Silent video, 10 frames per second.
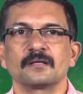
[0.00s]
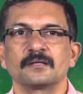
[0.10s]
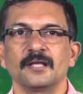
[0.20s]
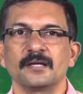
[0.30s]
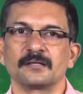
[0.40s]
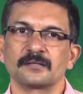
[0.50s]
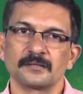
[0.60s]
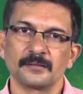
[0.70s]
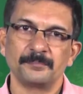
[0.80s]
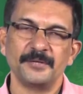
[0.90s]
Then
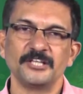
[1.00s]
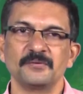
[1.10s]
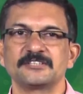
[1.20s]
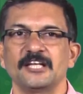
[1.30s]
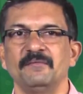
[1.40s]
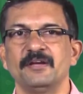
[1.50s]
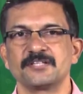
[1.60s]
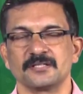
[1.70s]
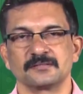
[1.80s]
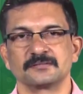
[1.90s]
plinth was
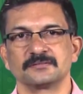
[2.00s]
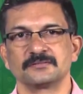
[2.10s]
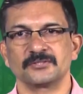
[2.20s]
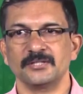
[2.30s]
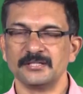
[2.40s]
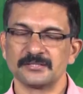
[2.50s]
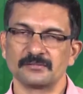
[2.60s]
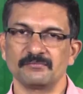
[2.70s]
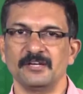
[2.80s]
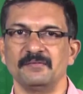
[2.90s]
elevated, so that
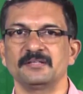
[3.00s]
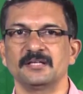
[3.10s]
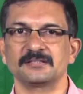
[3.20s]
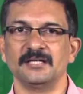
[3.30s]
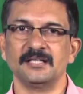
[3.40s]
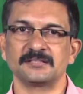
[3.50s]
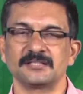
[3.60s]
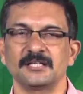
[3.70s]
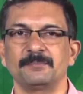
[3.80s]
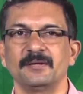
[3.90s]
whenever there is
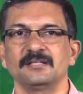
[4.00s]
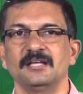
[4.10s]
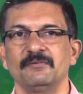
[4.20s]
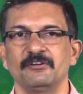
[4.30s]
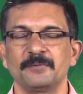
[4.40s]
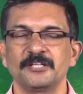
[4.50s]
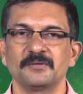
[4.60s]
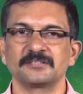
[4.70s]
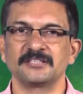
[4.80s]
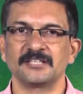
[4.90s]
level of plinth
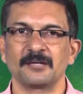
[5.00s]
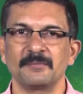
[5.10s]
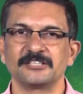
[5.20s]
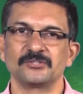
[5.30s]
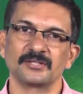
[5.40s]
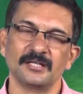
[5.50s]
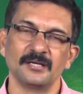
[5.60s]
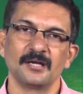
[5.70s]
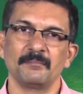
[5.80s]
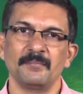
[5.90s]
was decided based on the
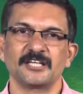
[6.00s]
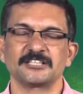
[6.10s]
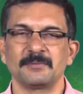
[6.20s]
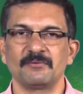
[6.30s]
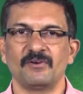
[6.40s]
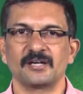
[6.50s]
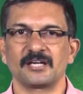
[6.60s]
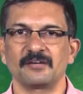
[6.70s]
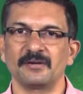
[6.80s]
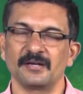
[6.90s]
maximum water
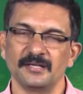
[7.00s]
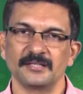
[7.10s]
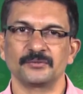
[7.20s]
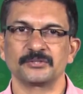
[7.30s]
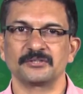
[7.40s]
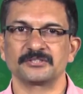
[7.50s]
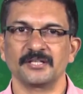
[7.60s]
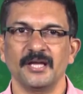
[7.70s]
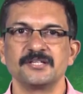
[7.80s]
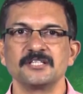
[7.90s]
level in the
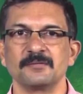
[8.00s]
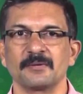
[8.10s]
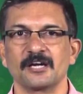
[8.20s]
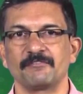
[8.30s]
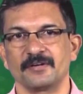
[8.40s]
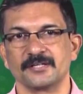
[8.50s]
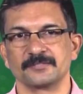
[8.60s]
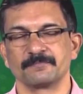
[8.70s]
2018 mega flood.